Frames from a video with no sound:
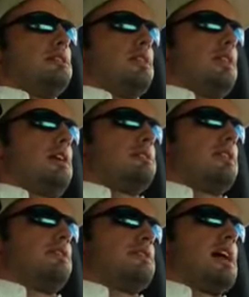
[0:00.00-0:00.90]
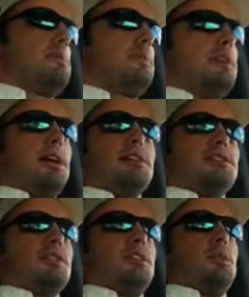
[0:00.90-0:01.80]
So a lot of stuff has happened, not
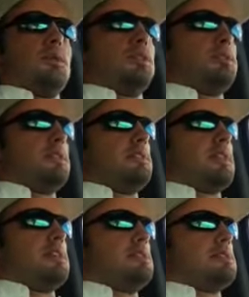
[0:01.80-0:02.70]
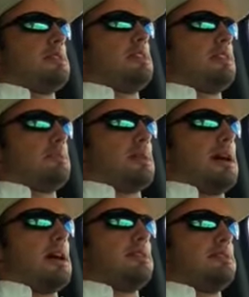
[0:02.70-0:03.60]
necessarily worldly events or anything
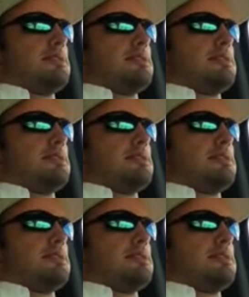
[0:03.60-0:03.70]
bad